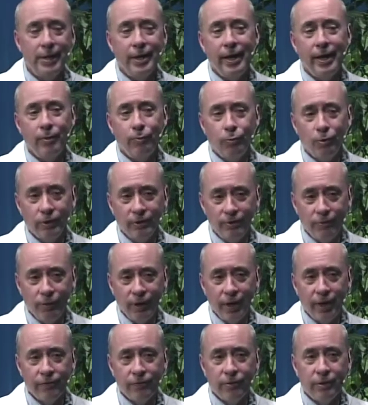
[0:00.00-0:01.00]
And
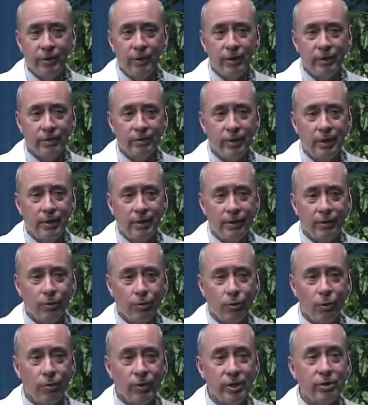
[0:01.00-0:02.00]
we have to then
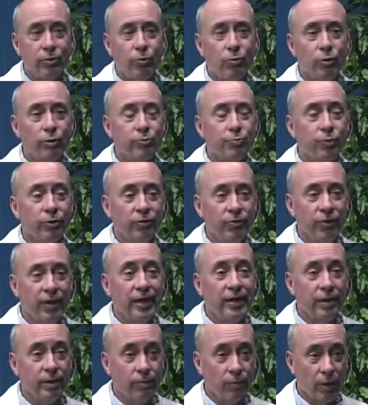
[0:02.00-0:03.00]
go into work
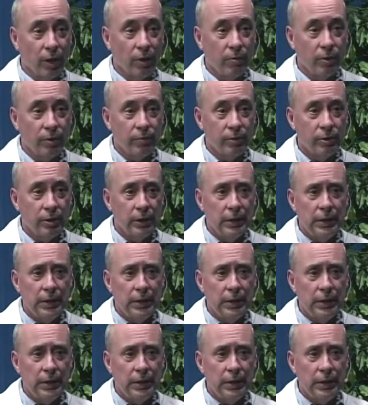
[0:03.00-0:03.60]
preventing problems.